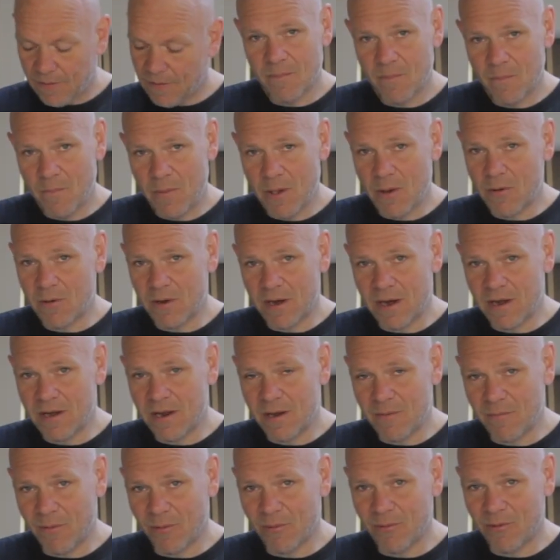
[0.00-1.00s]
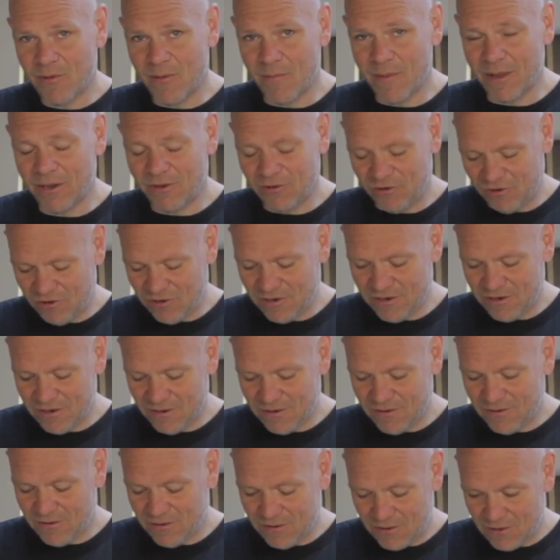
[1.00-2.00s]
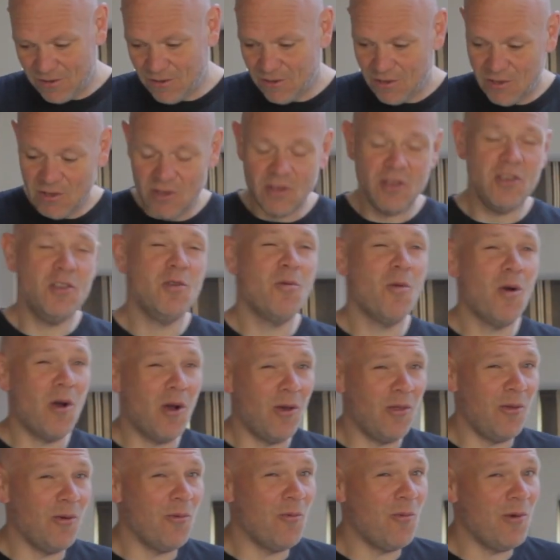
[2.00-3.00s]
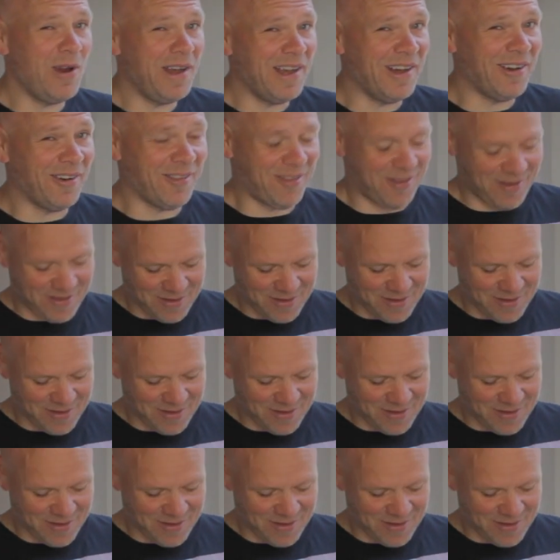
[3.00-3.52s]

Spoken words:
pickled onion Monster Munch, you are the winners,